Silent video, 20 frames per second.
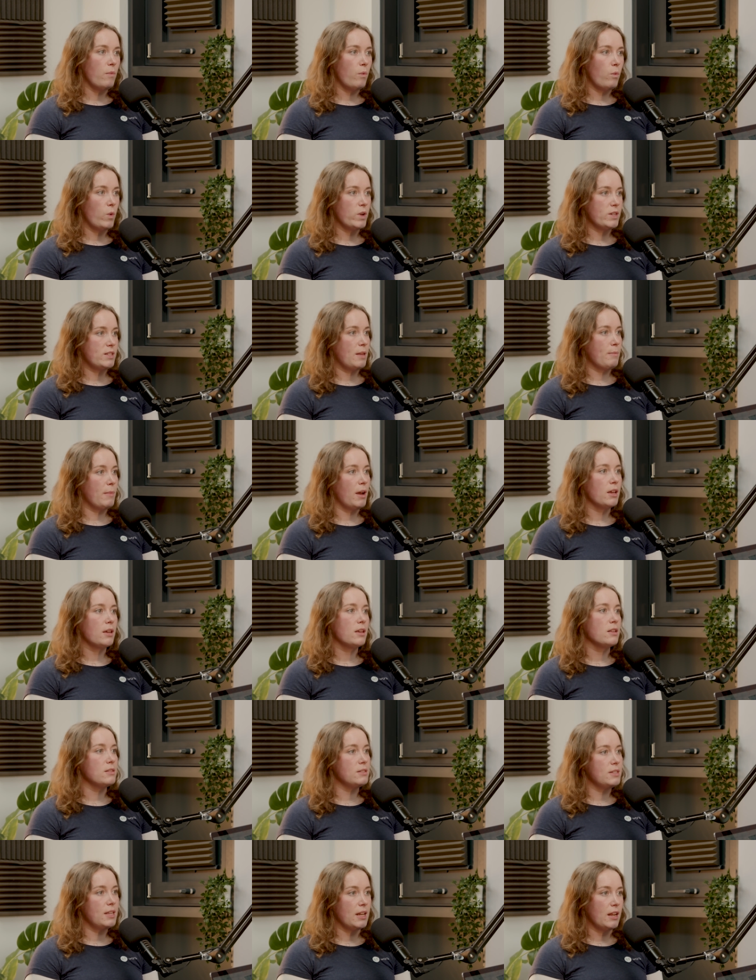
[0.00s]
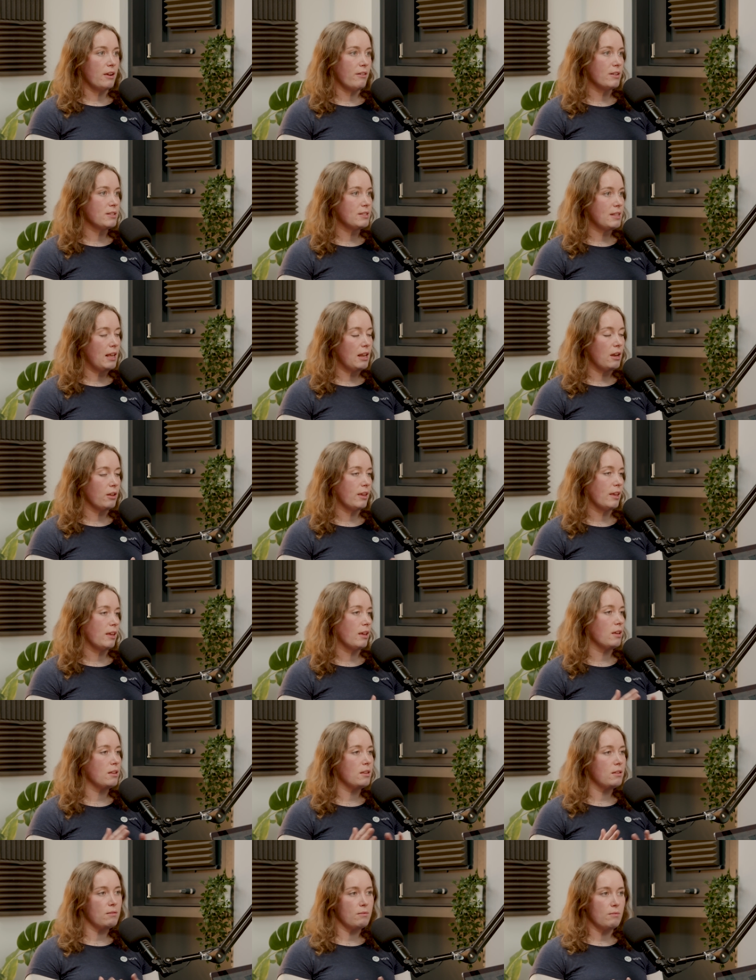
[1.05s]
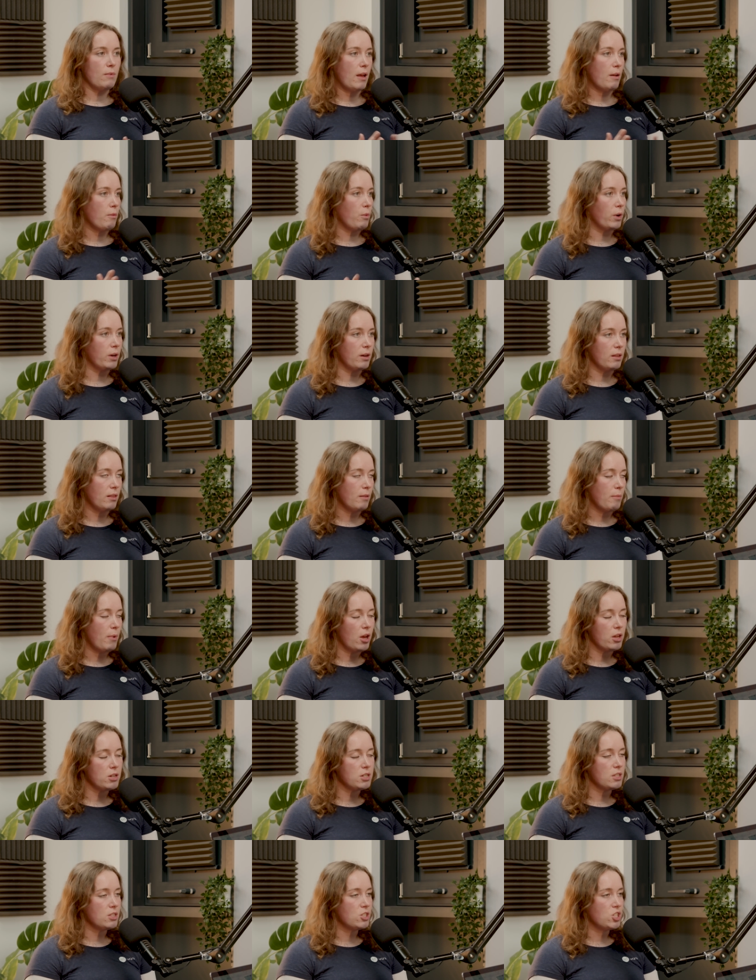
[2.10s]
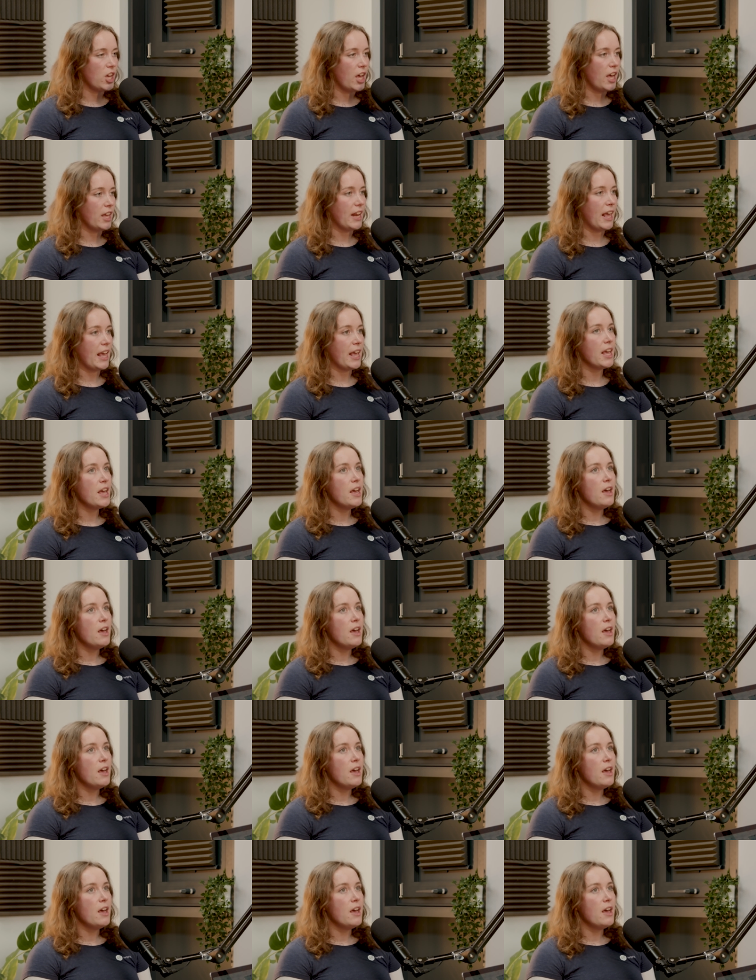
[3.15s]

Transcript: which they might consider as they're looking at one in the purchase journey.